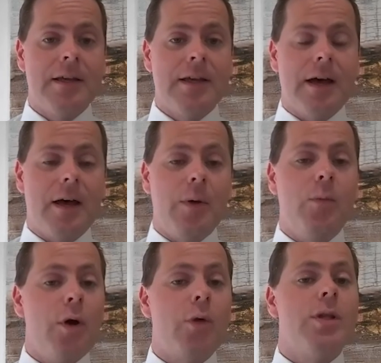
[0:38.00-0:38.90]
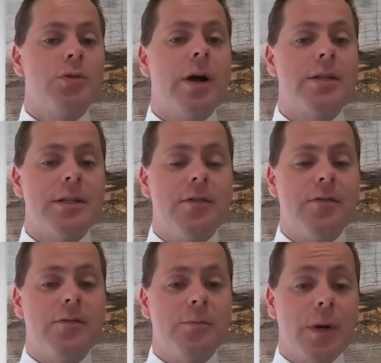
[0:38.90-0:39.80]
And we work with drugs that have
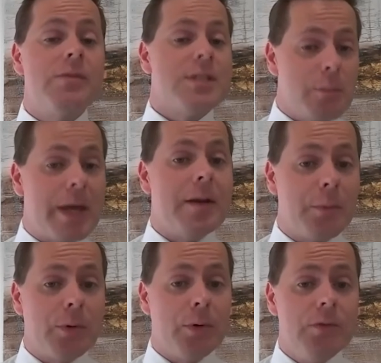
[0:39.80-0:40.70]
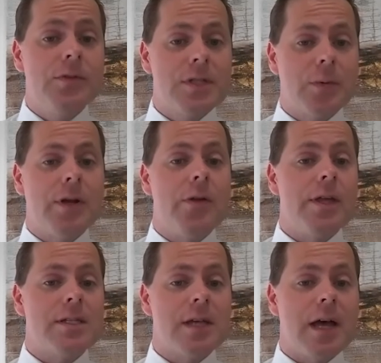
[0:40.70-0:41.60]
previously been approved, so we know they're
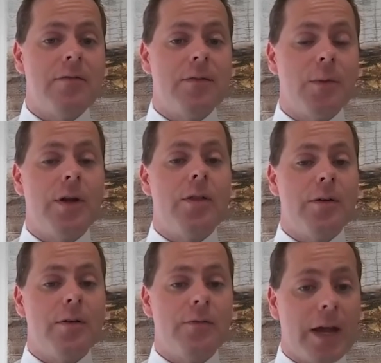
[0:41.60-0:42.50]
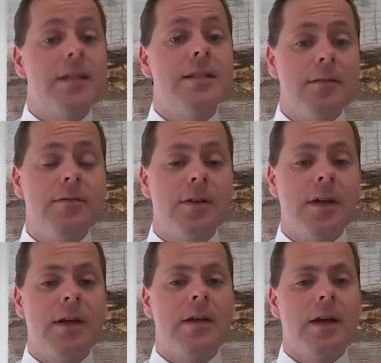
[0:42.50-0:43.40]
safe and we know they're effective.
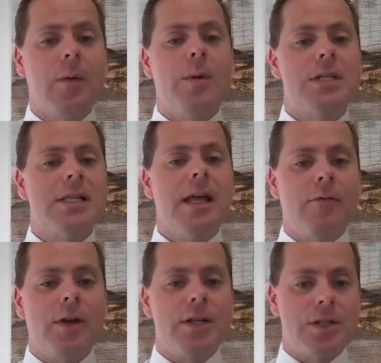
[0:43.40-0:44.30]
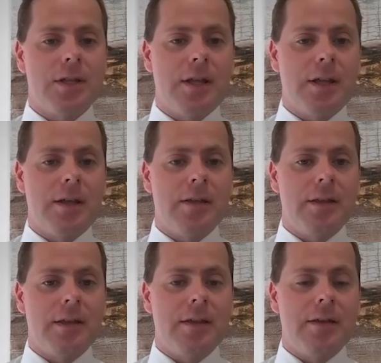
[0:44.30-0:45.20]
And we just leverage
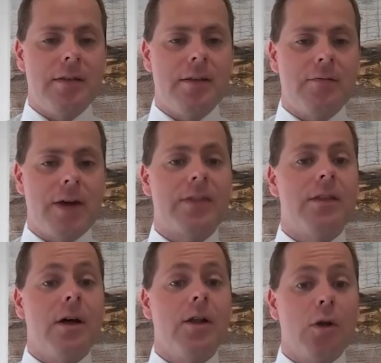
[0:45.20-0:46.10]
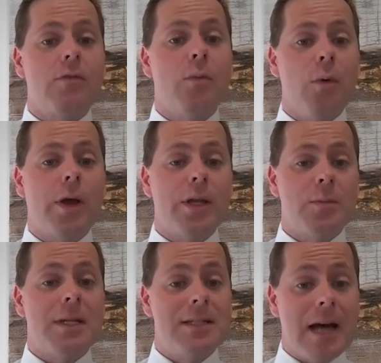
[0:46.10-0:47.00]
the fact that a lot of the work has
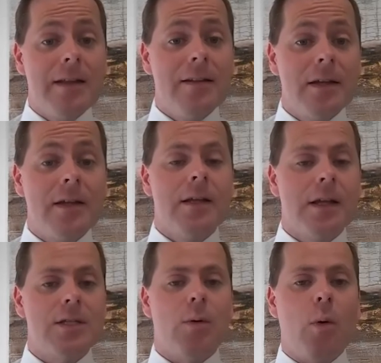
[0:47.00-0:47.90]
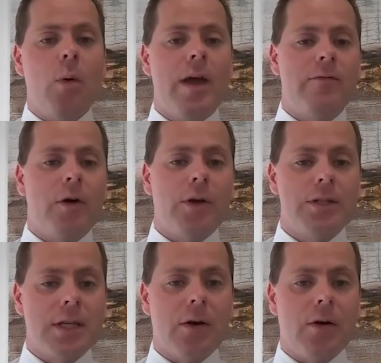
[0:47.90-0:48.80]
been done. And so while we're
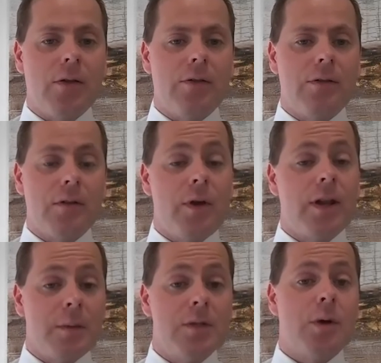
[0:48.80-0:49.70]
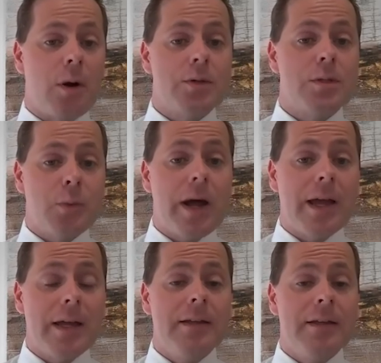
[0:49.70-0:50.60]
focusing on converting them into an oral spray,